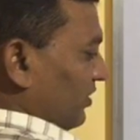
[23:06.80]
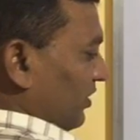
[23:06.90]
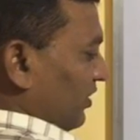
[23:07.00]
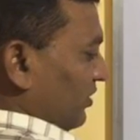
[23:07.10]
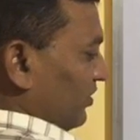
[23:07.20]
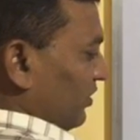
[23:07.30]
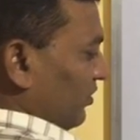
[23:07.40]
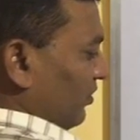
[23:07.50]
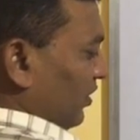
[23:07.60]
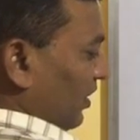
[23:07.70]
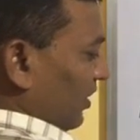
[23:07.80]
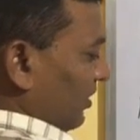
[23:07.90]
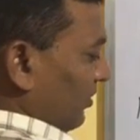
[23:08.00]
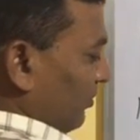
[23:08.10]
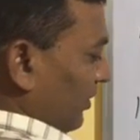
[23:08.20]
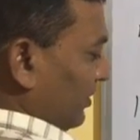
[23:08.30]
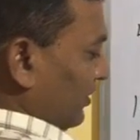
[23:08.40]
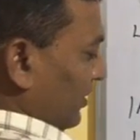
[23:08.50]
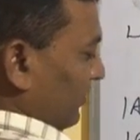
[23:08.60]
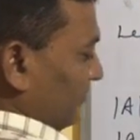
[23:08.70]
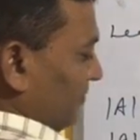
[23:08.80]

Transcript: 3, 0 and plus 3.